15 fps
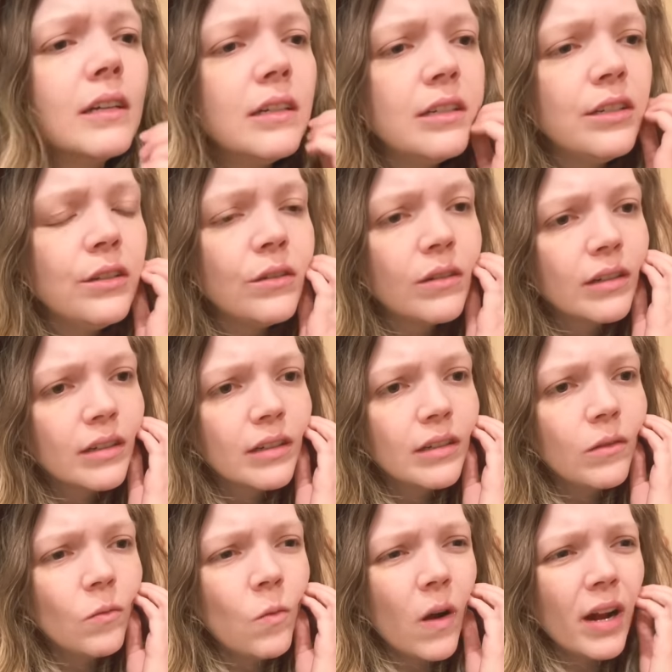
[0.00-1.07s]
to
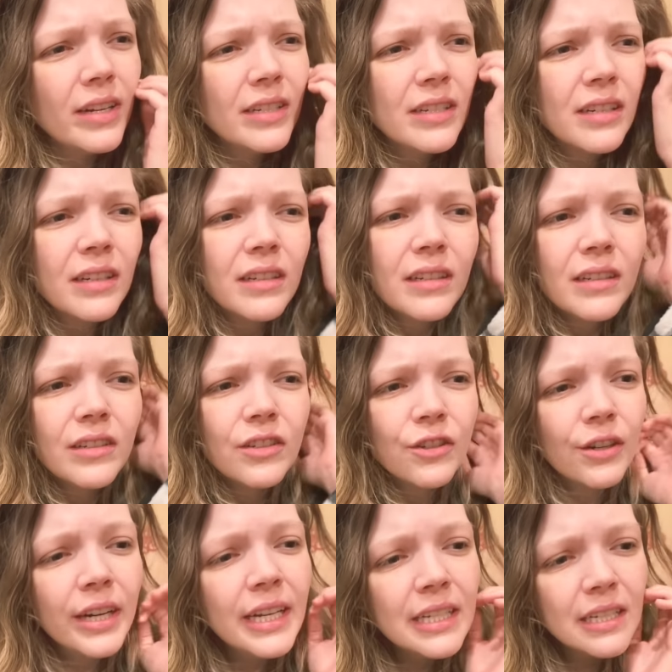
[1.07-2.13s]
want to
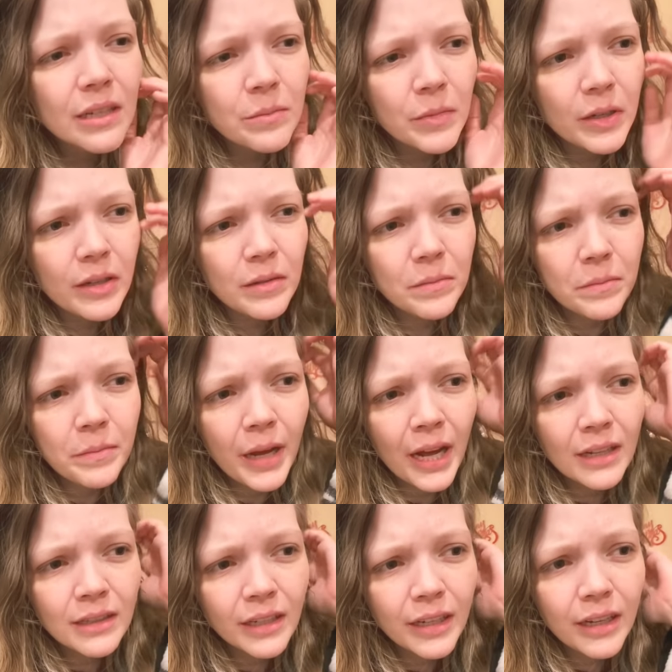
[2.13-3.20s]
treat someone
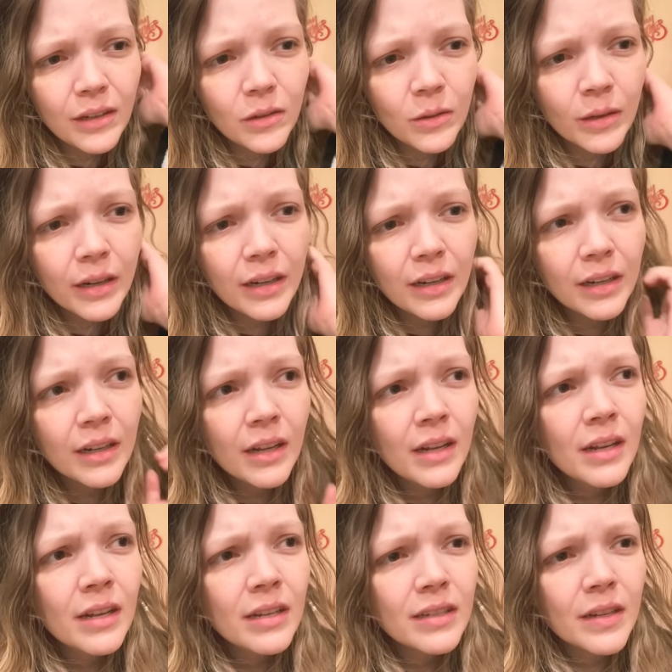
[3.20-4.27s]
badly or
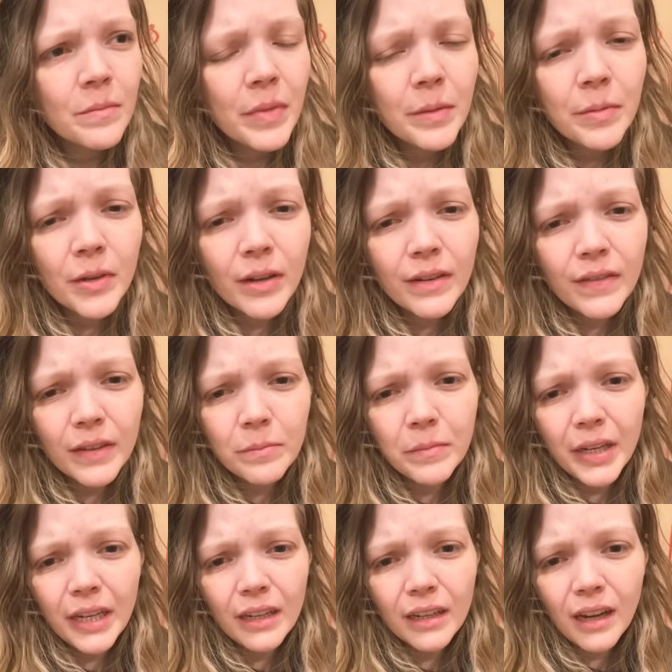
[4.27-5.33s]
some people are even
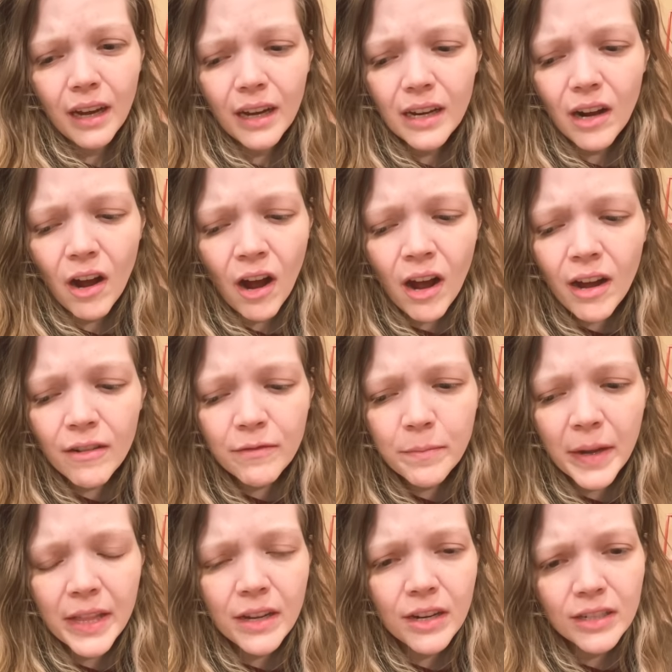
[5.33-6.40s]
being cut off
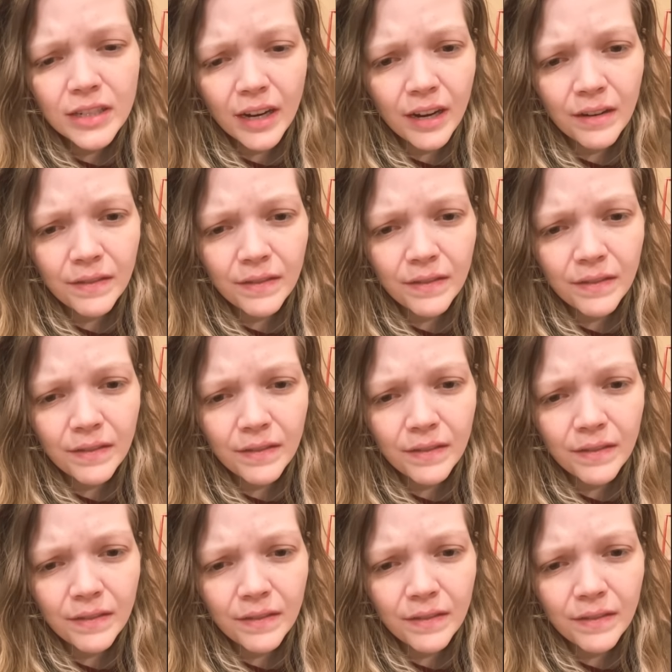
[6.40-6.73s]
by their entire